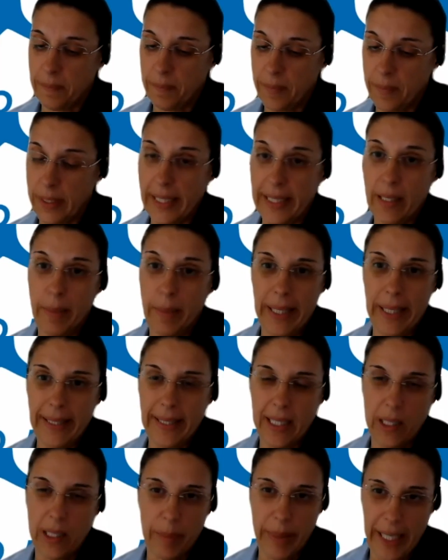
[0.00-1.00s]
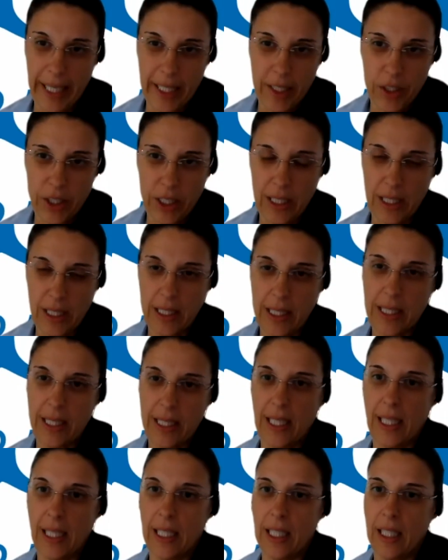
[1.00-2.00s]
diabetic patients,
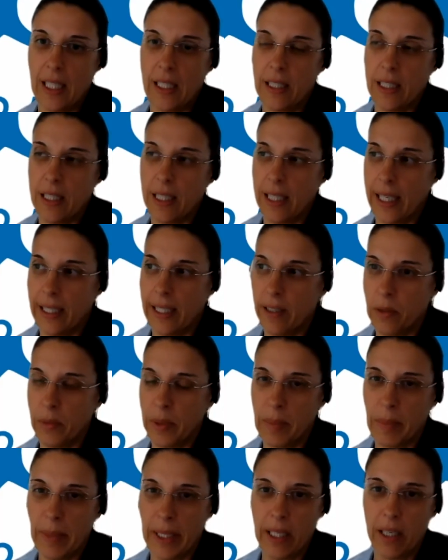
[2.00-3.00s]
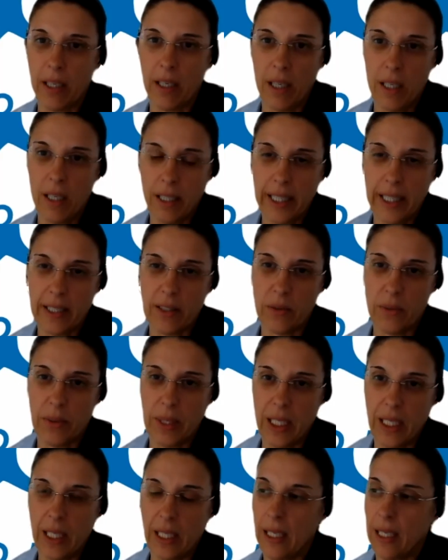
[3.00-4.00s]
and together with my colleagues,
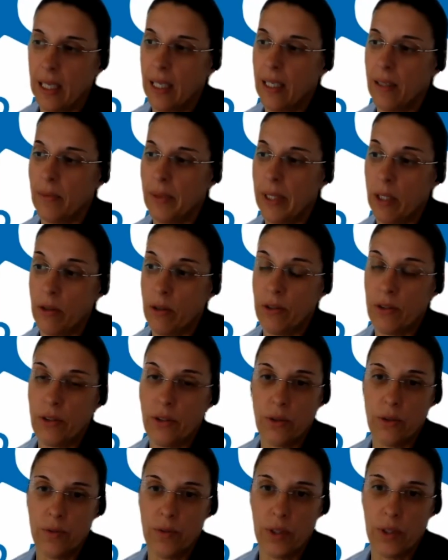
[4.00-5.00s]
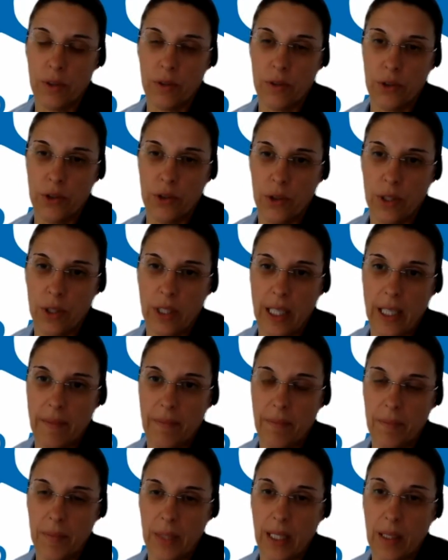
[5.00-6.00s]
we also show that
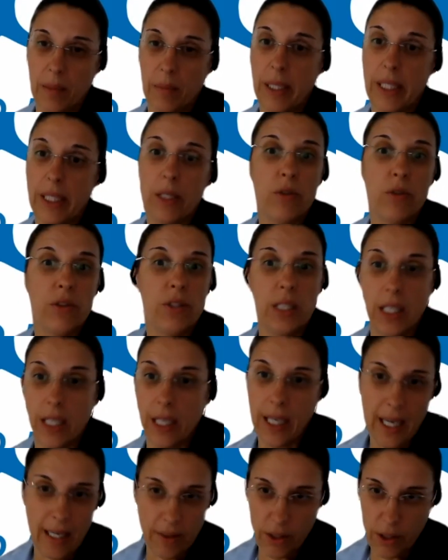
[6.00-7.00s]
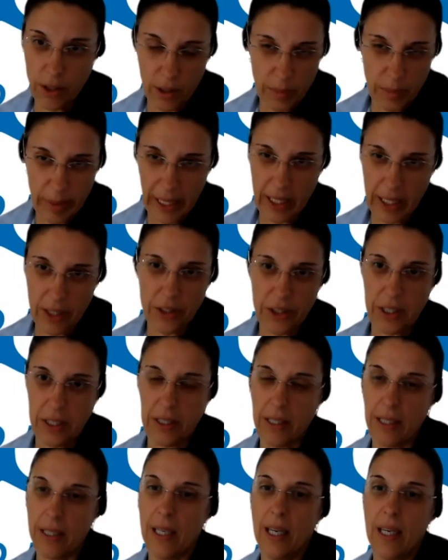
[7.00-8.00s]
it can be used in cancer
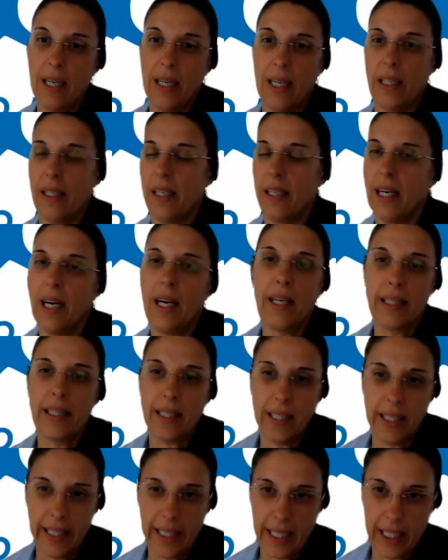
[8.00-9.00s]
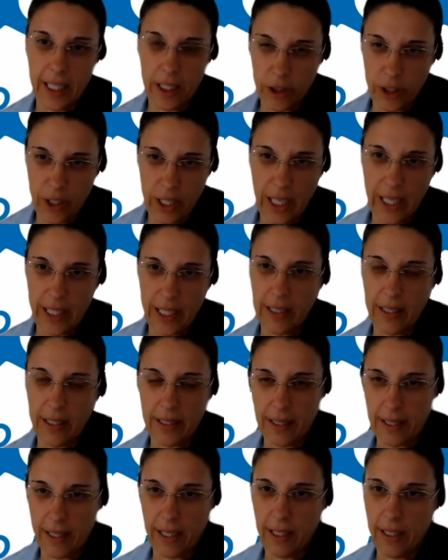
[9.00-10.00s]
patients, and there are clinical
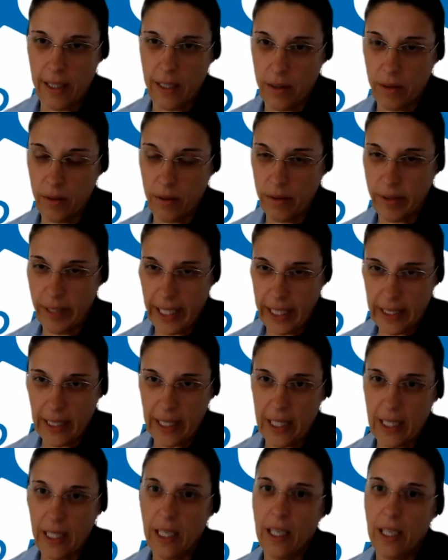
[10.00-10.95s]
trials already